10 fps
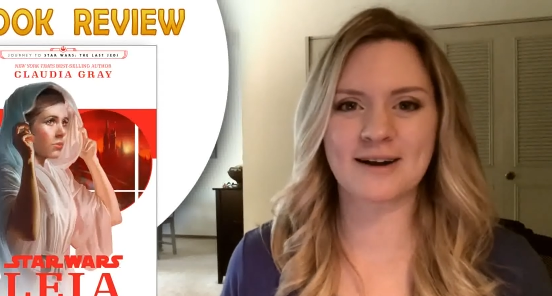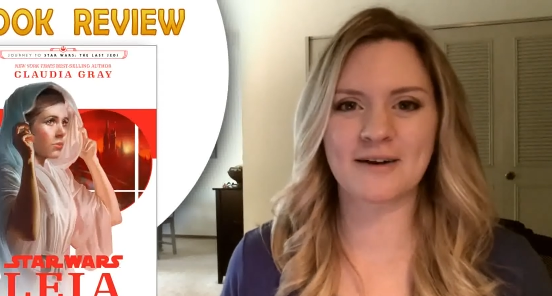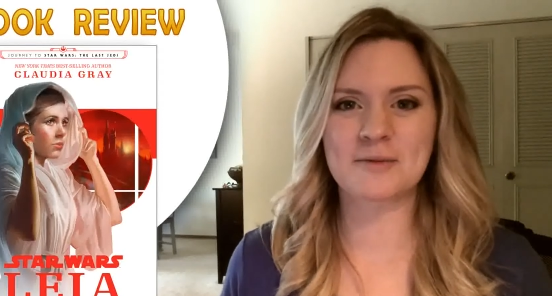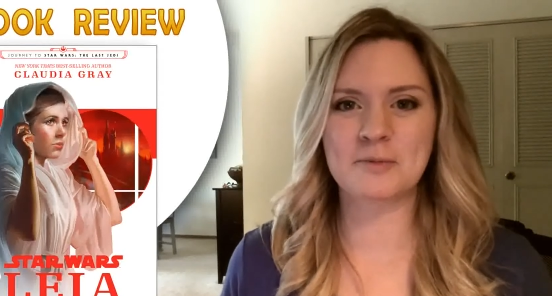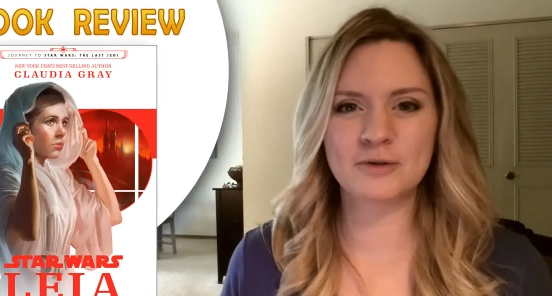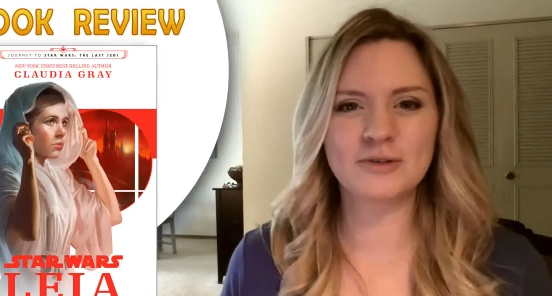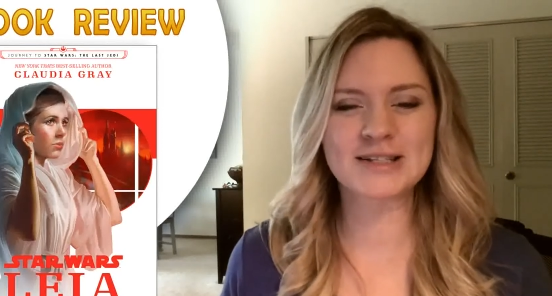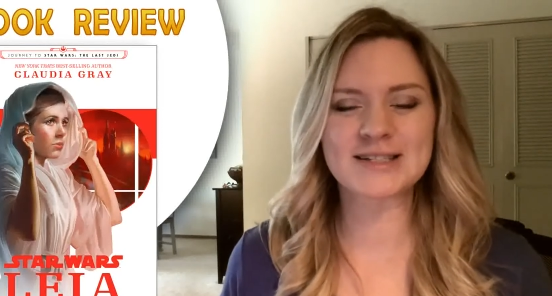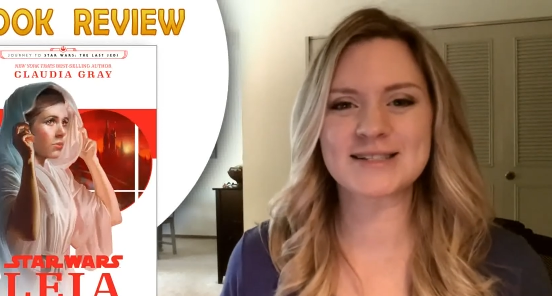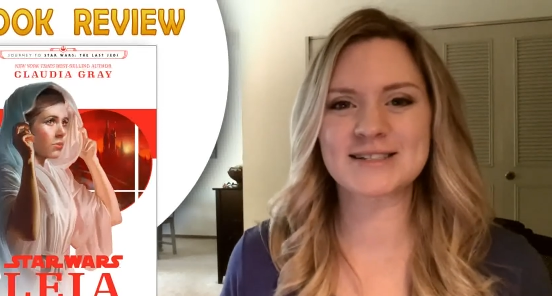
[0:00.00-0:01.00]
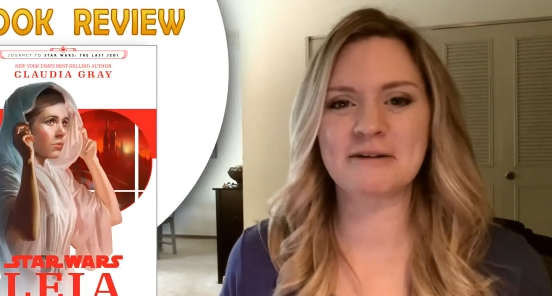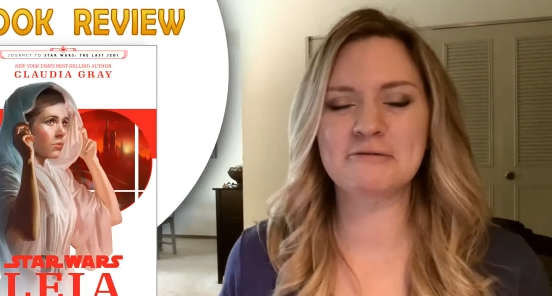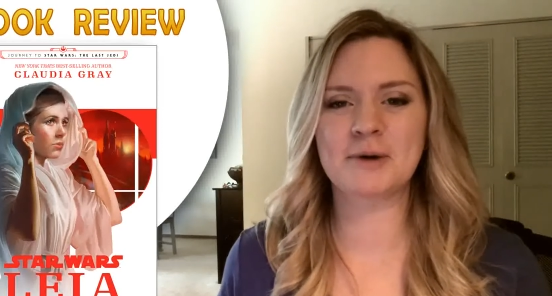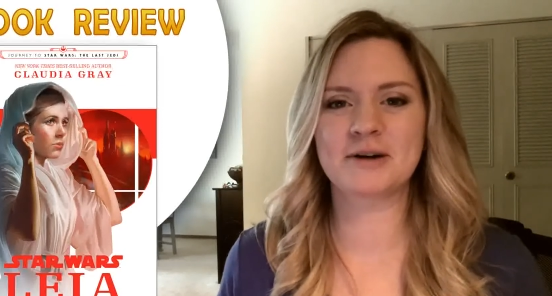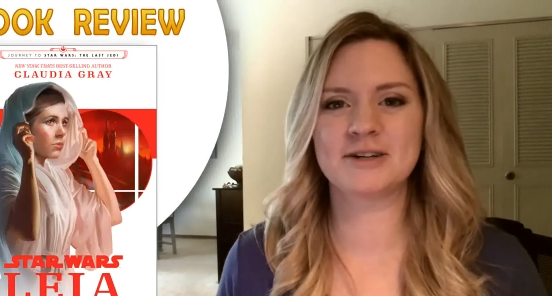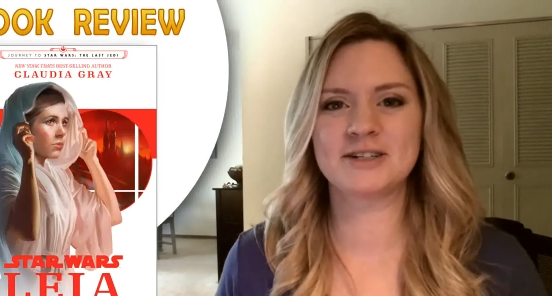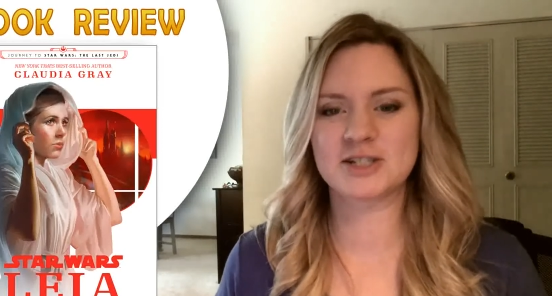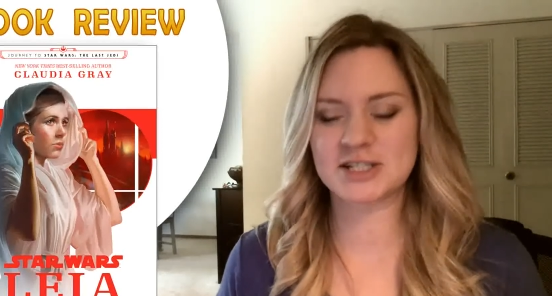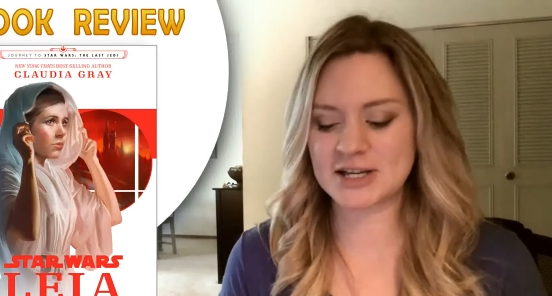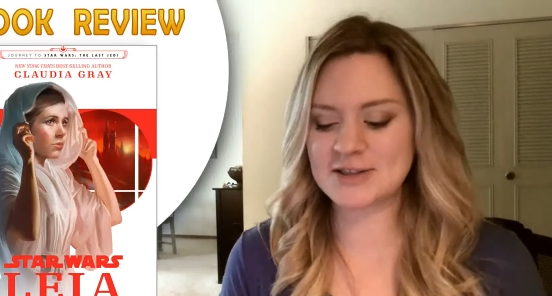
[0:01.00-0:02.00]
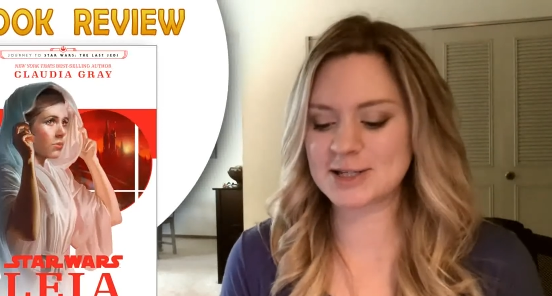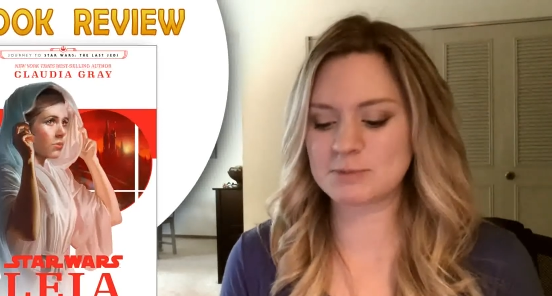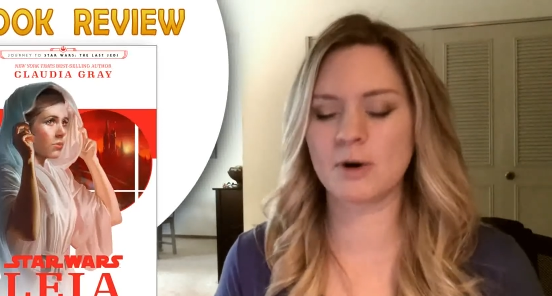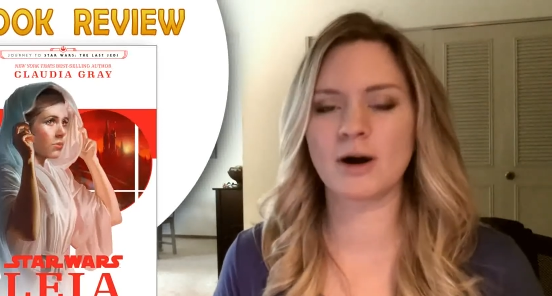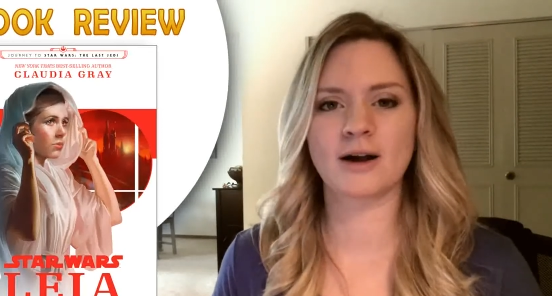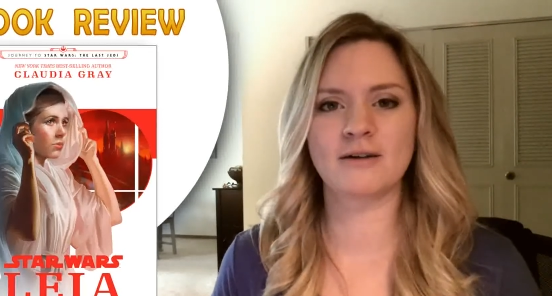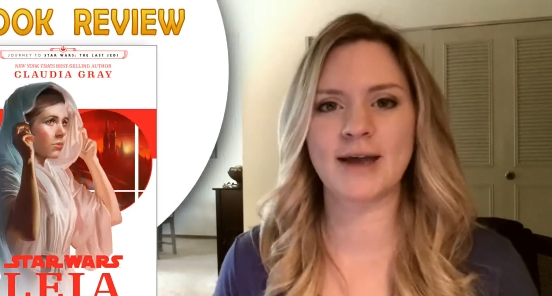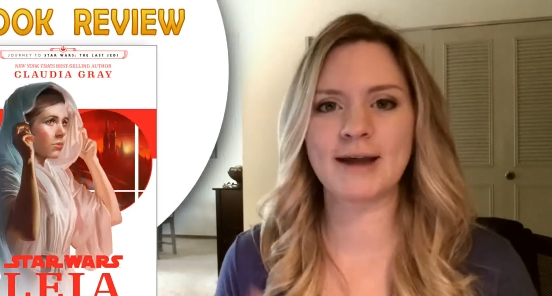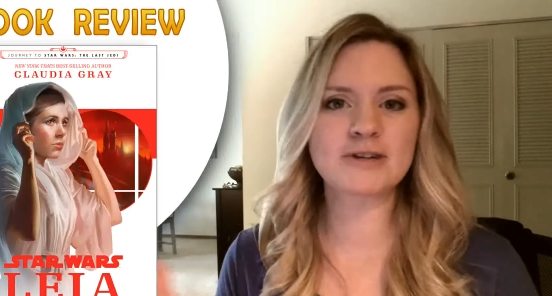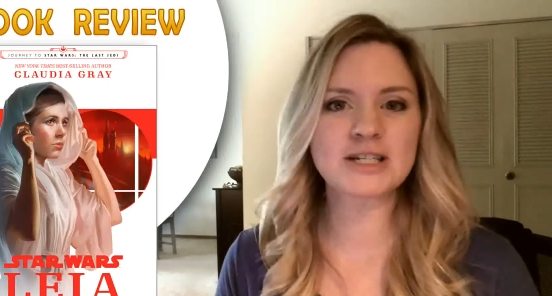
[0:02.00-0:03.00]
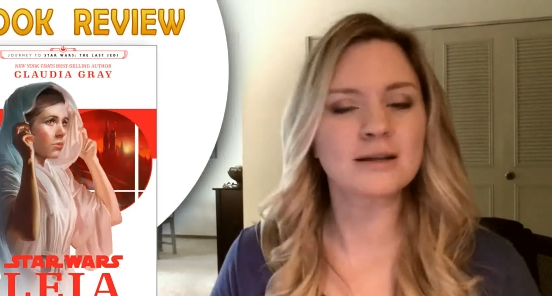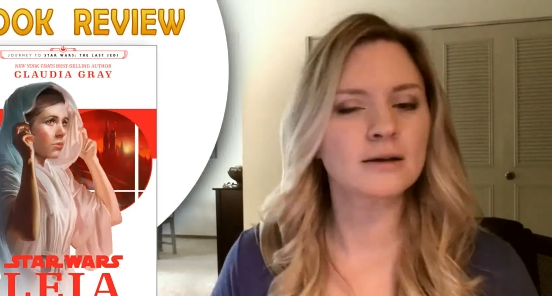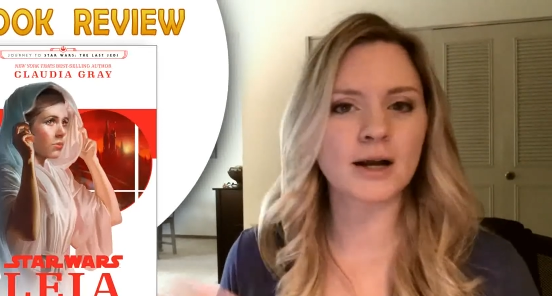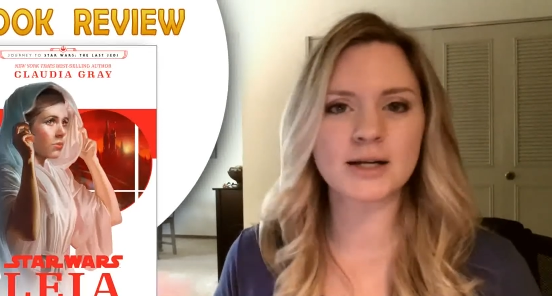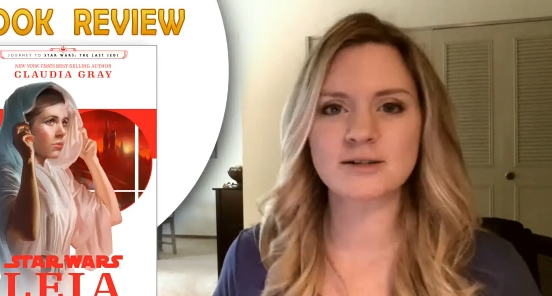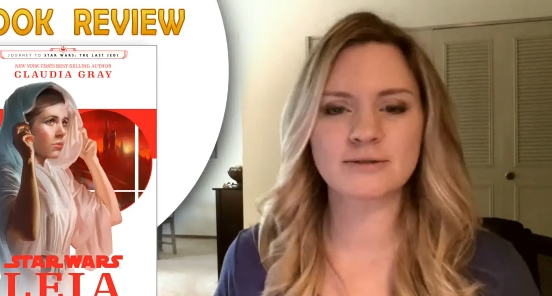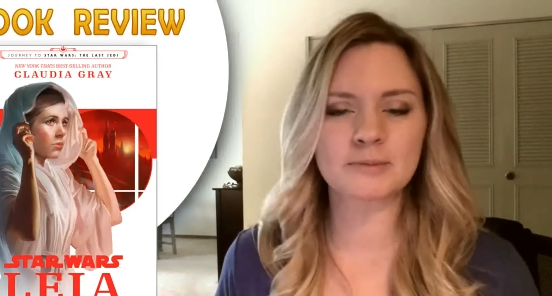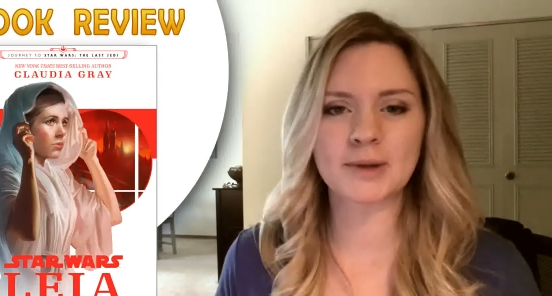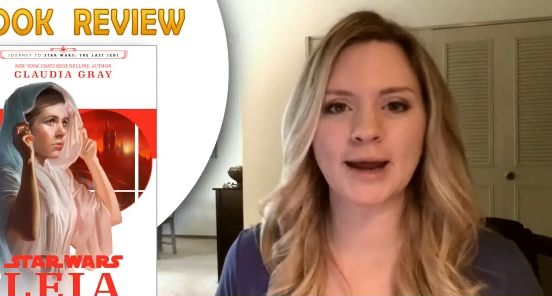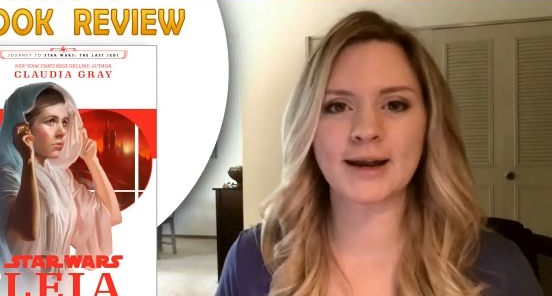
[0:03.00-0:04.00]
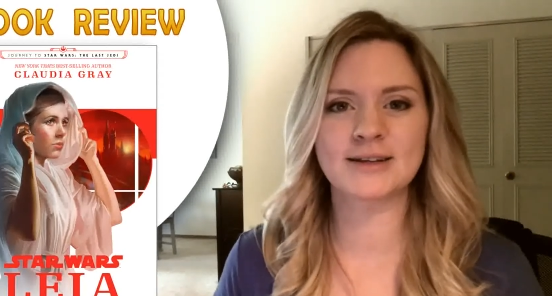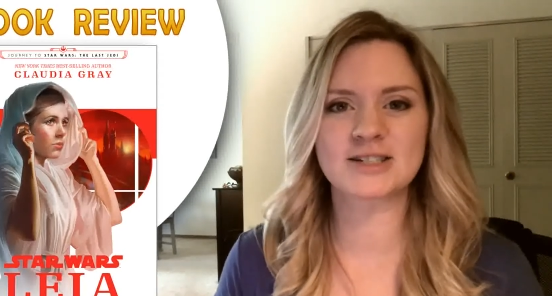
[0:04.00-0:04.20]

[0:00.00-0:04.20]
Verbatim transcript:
Speaker 1: in all the movies and stuff, but just in this book of every day they're on a different planet,